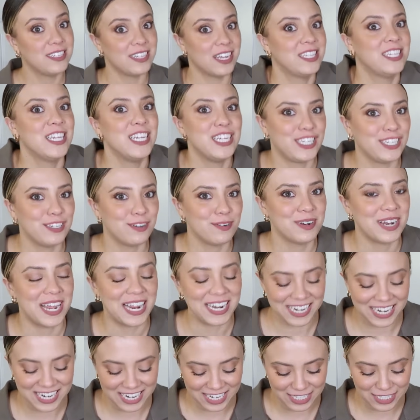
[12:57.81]
doesn't do what
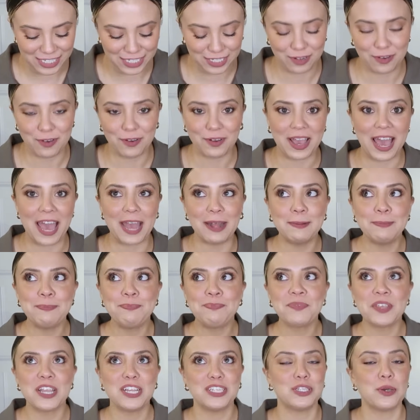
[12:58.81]
I need it to do, okay?
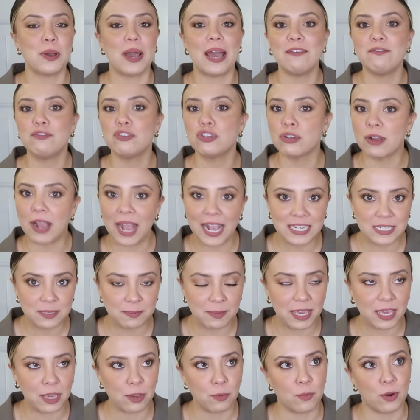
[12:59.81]
So I've tried
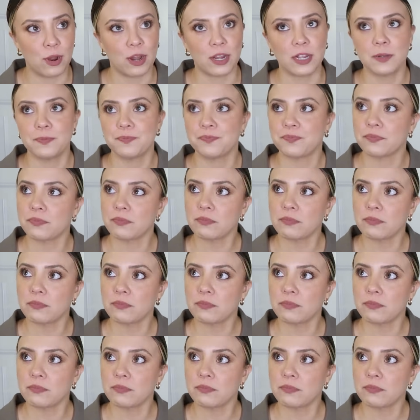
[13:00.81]
to make it work.